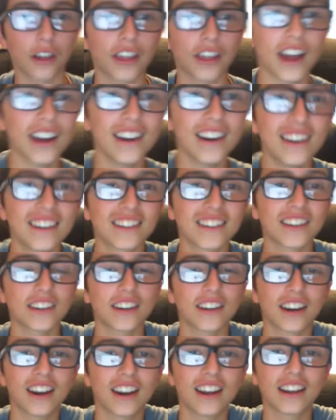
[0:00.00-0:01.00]
that is
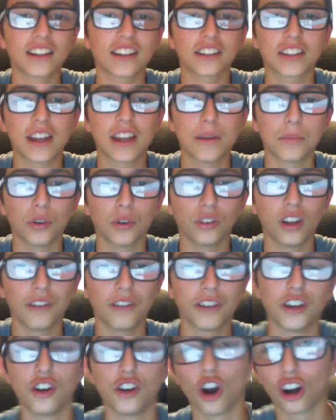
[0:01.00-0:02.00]
an example of a
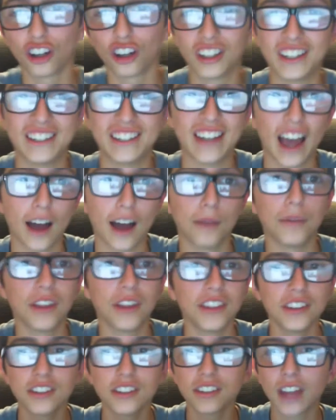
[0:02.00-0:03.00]
gnarly dab.
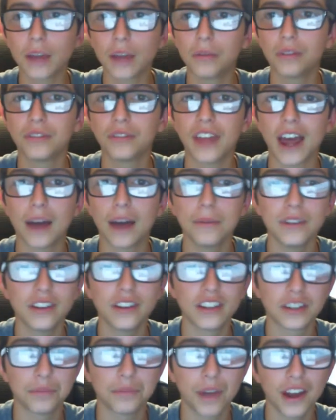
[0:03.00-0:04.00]
This type of dab
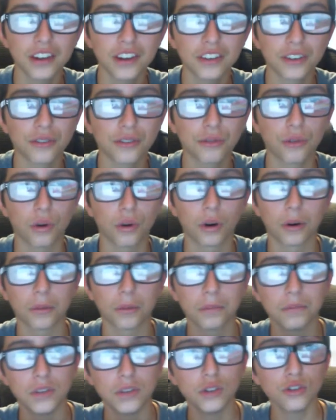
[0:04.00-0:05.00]
is best for
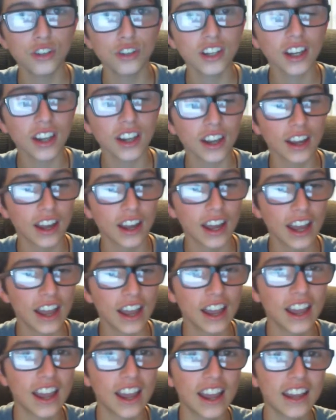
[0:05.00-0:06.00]
music
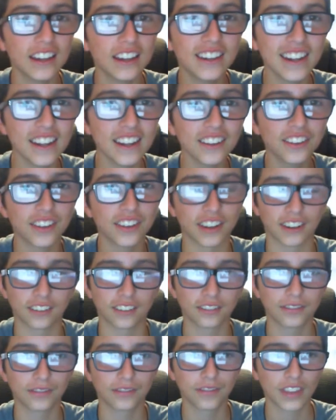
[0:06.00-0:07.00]
and dancing,
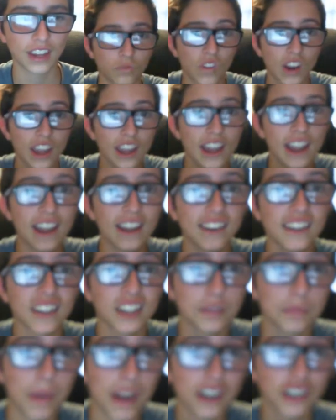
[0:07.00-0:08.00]
and
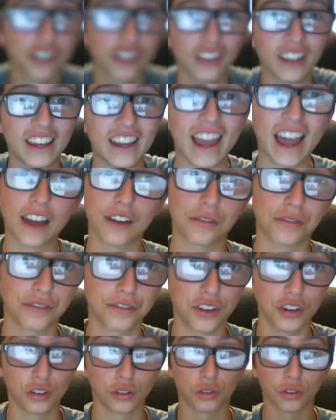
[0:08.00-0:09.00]
especially at
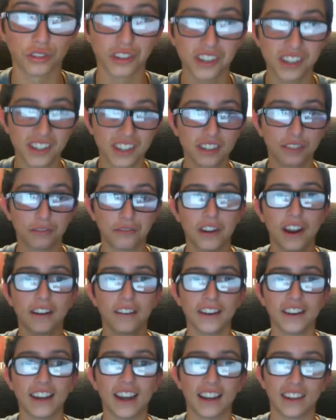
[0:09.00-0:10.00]
funerals. This is
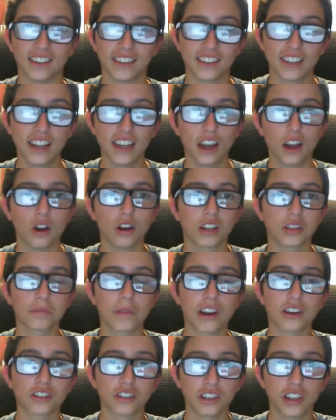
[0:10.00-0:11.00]
very nice,
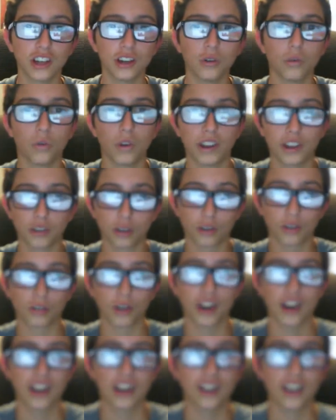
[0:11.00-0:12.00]
especially when your
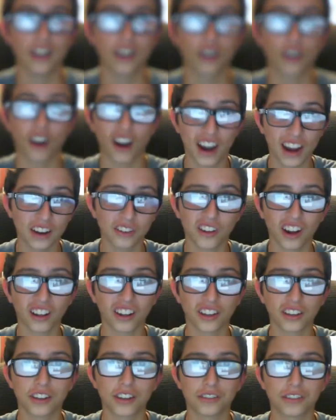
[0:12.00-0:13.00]
crying
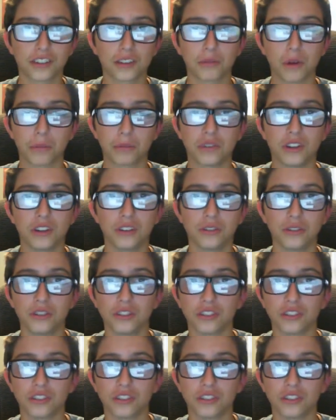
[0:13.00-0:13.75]
relatives come up to you.